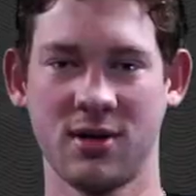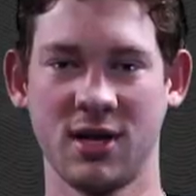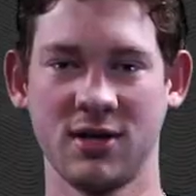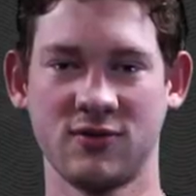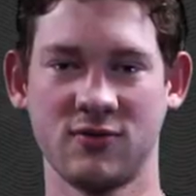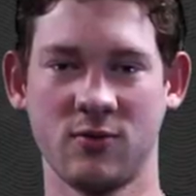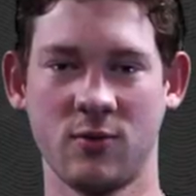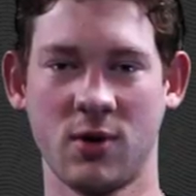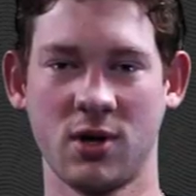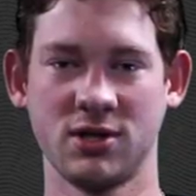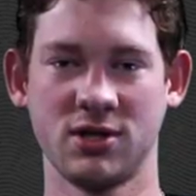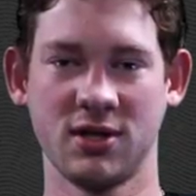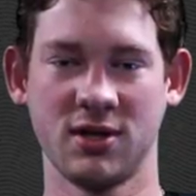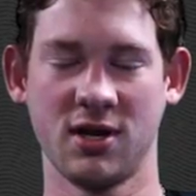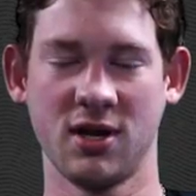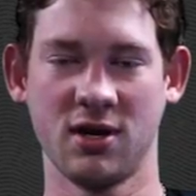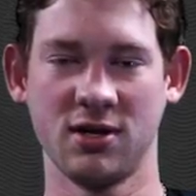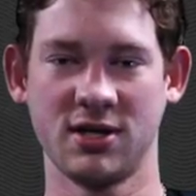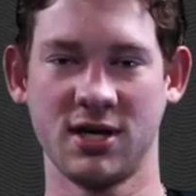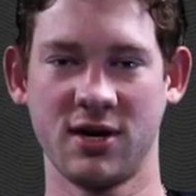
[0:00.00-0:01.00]
Thanks for watching
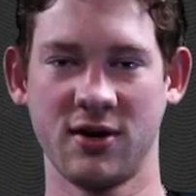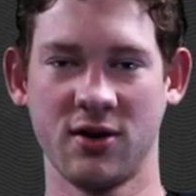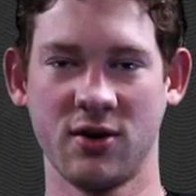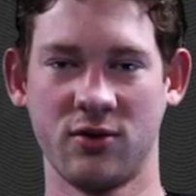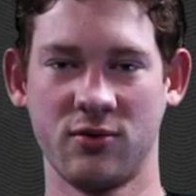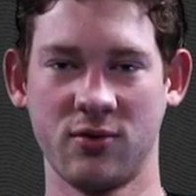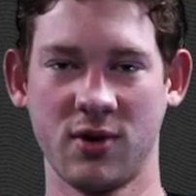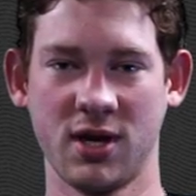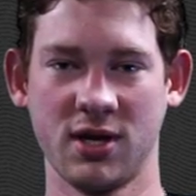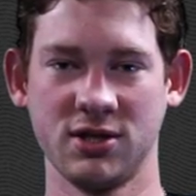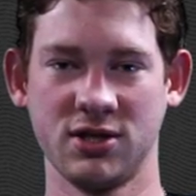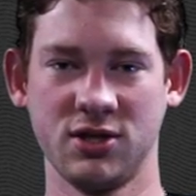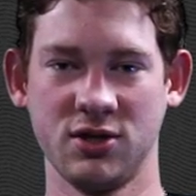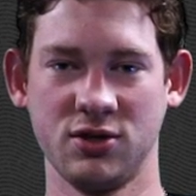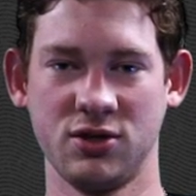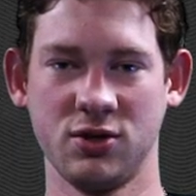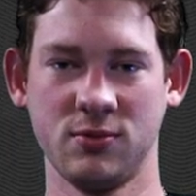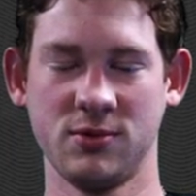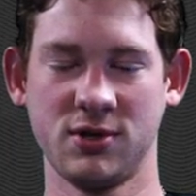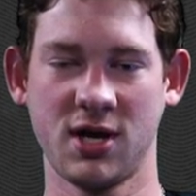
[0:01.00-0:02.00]
the Ontario Reigns
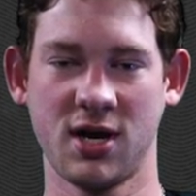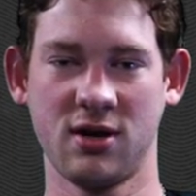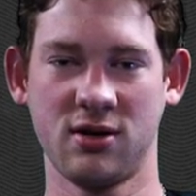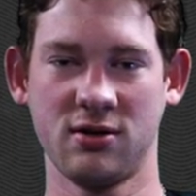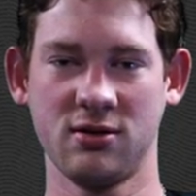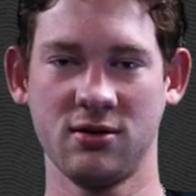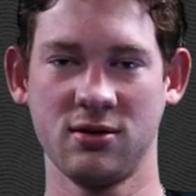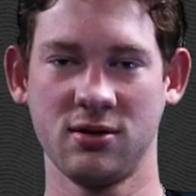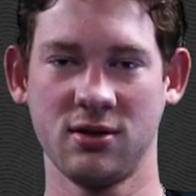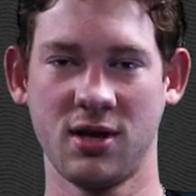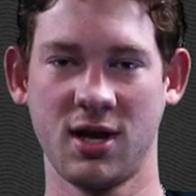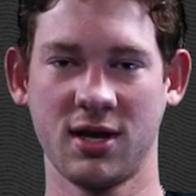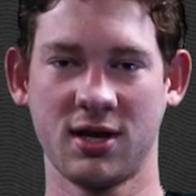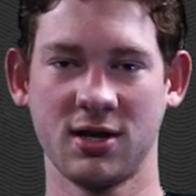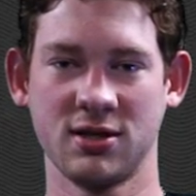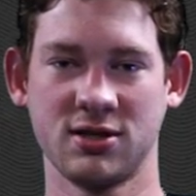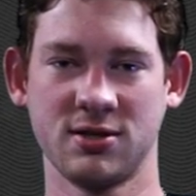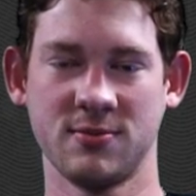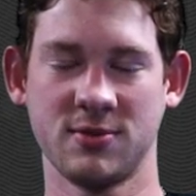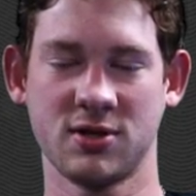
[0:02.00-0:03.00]
YouTube channel. Like
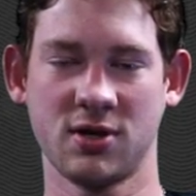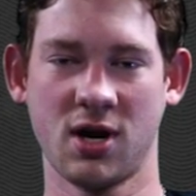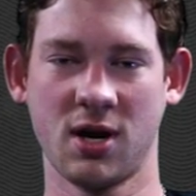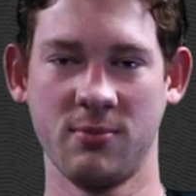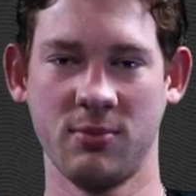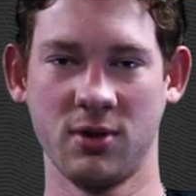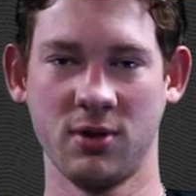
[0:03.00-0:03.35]
and subscribe